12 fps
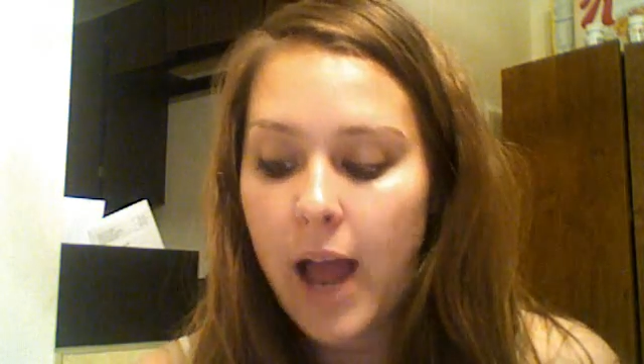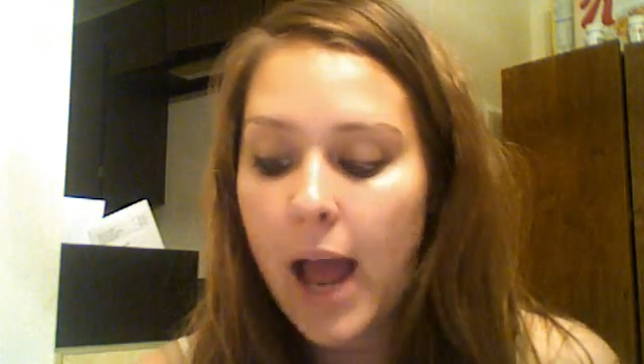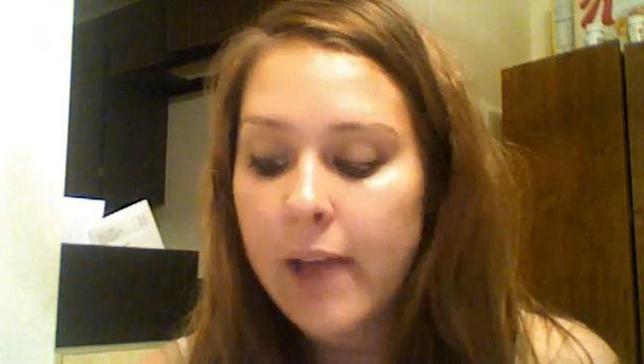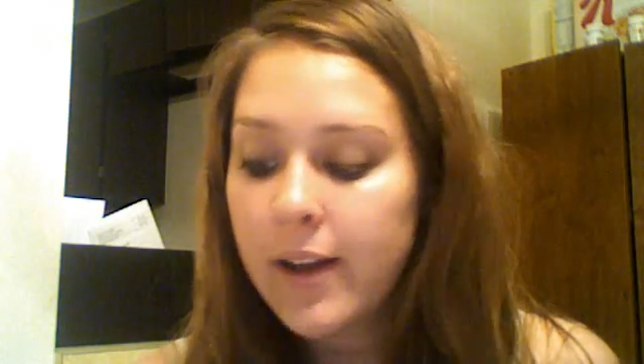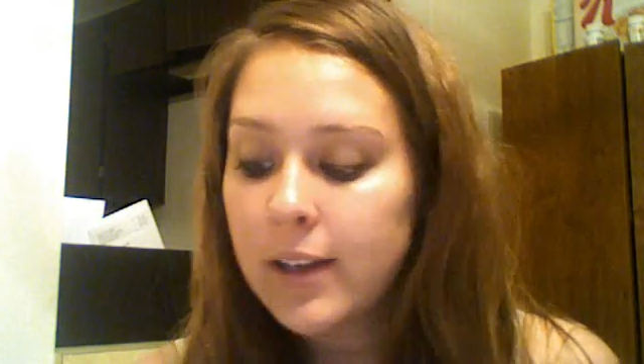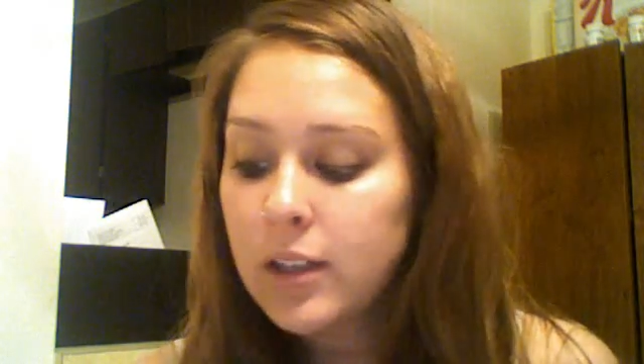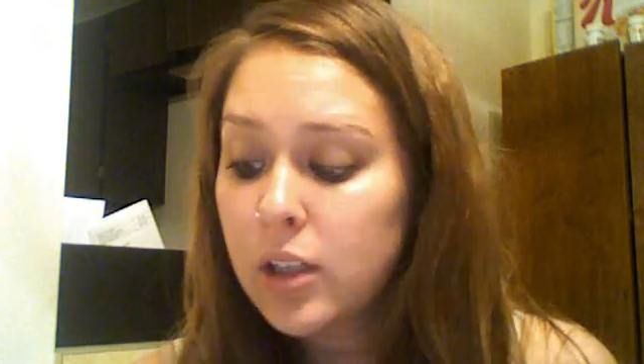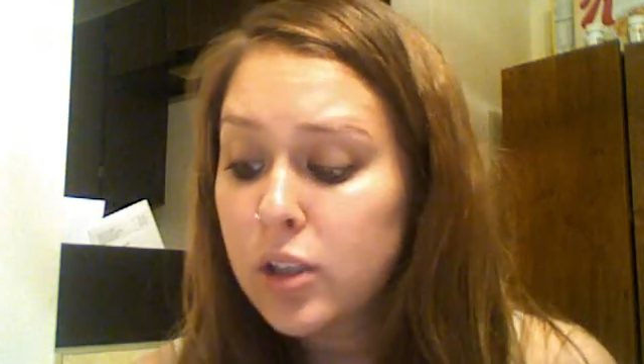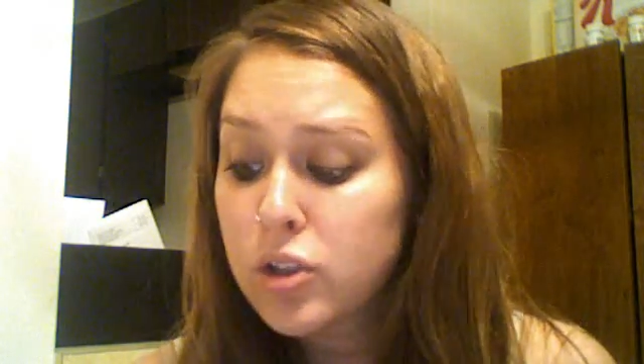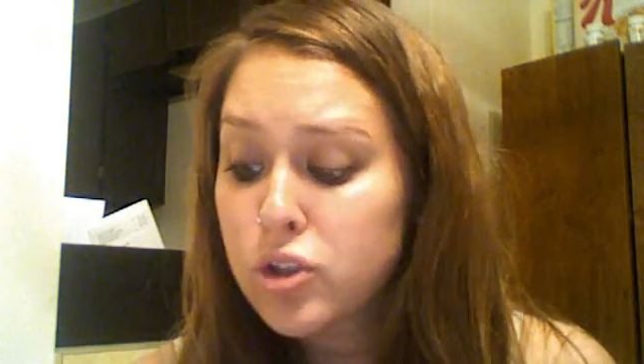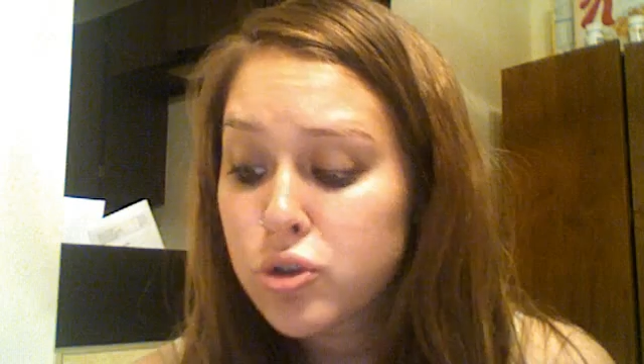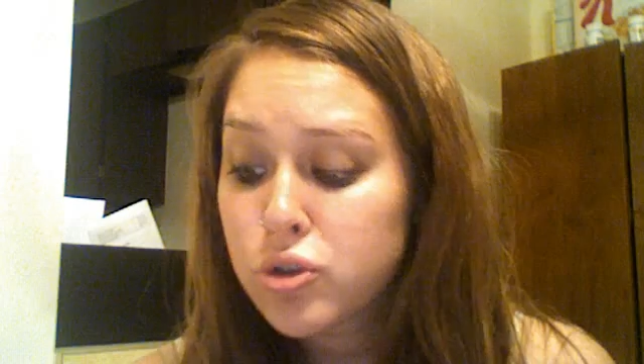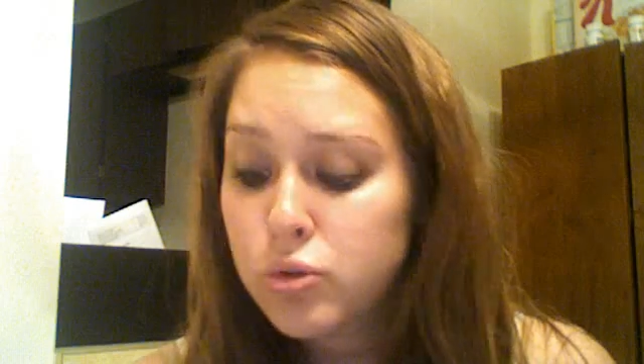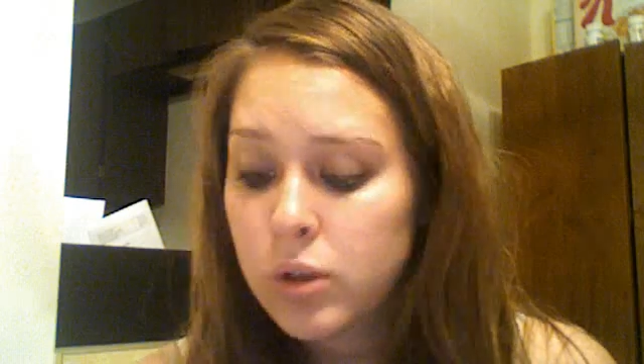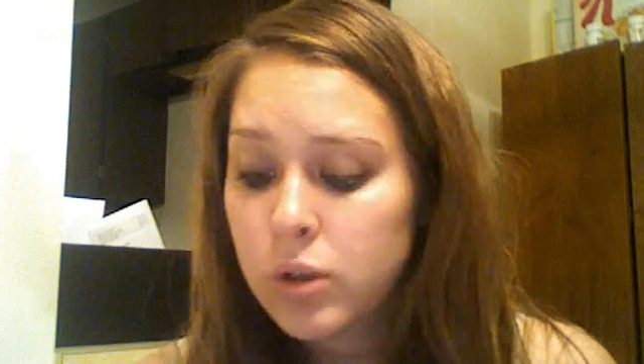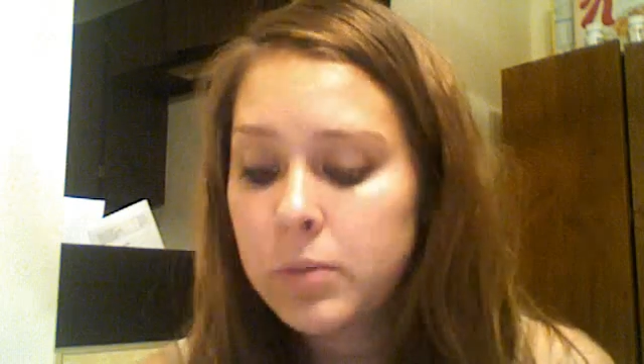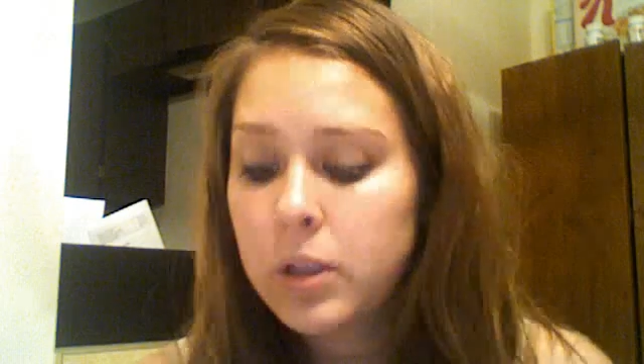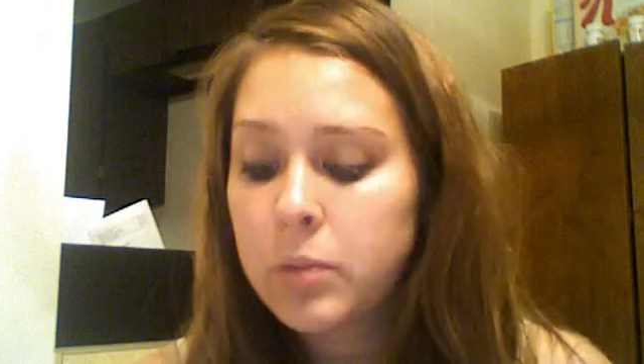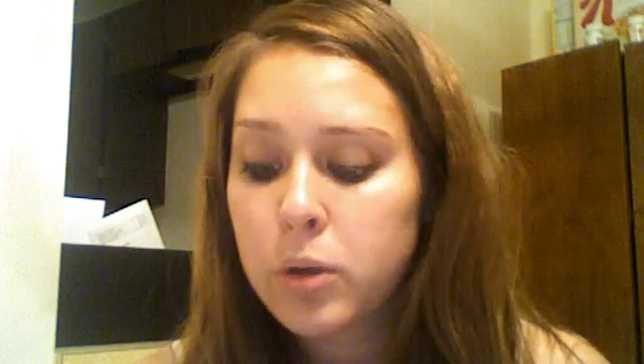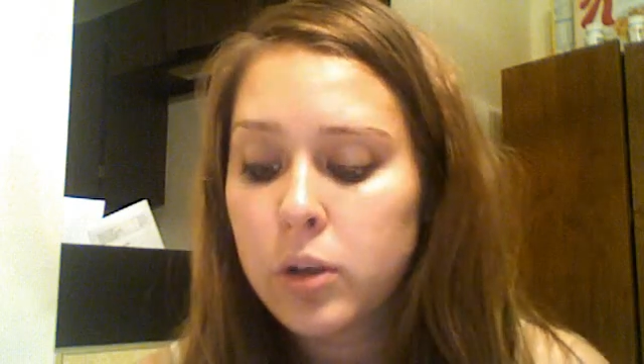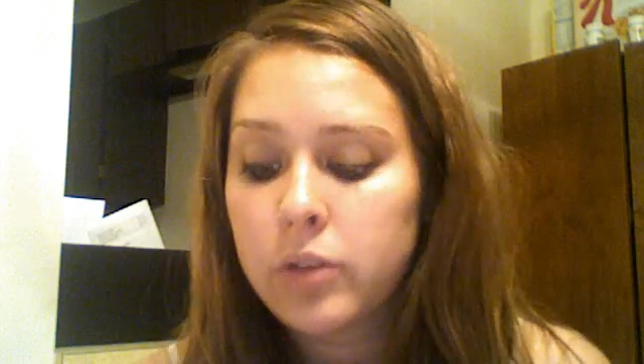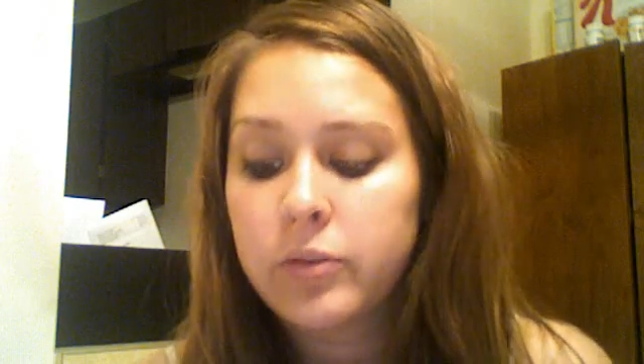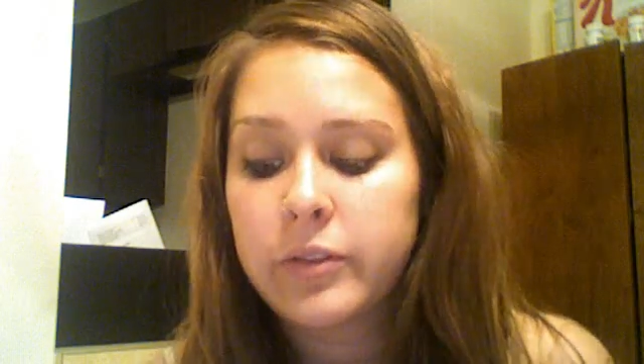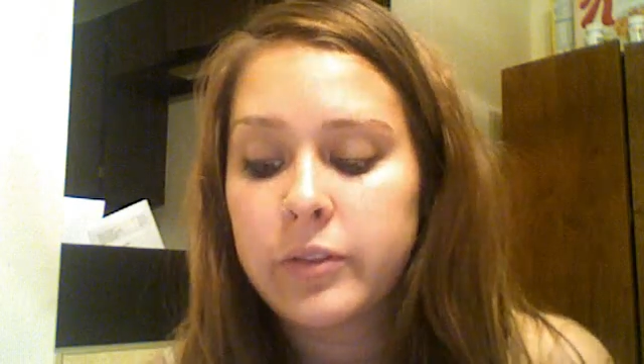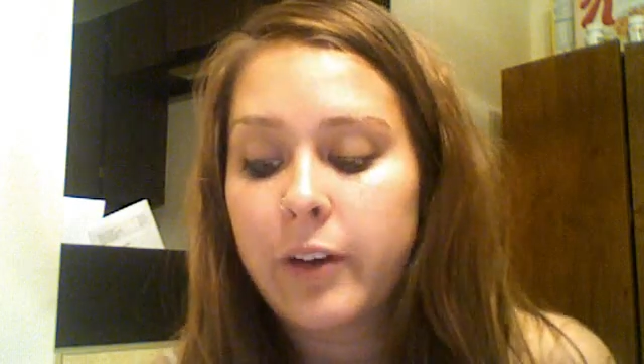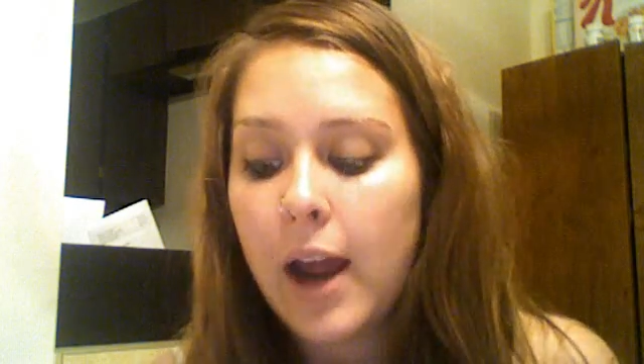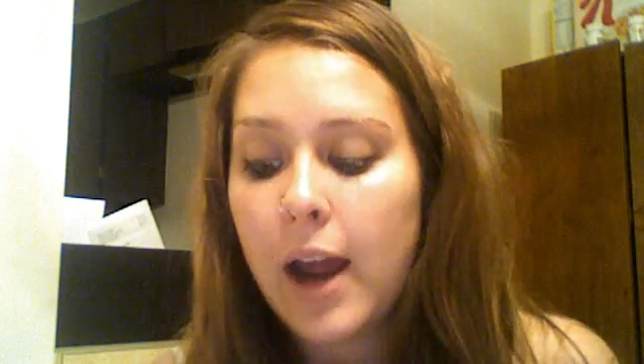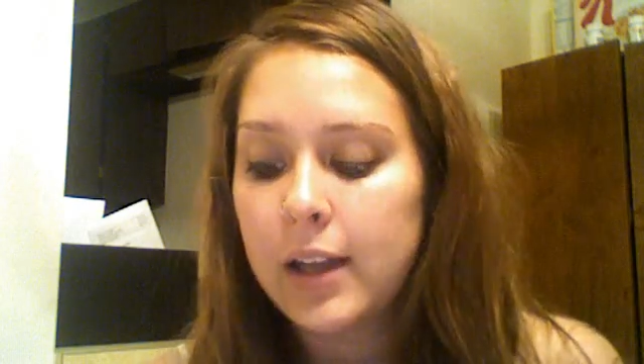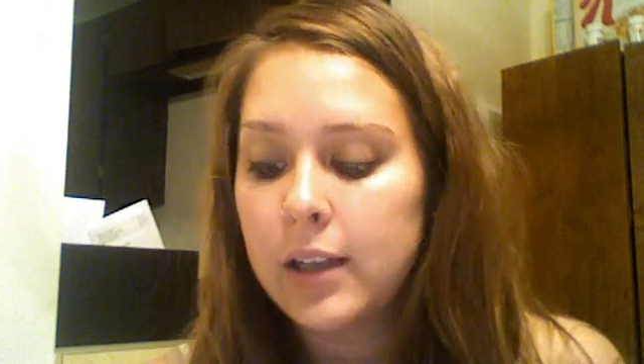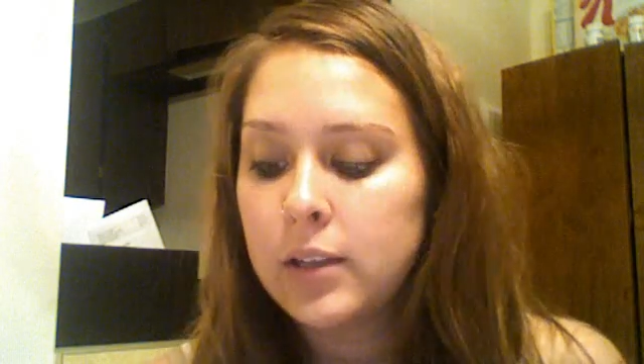I find it extremely important for variety,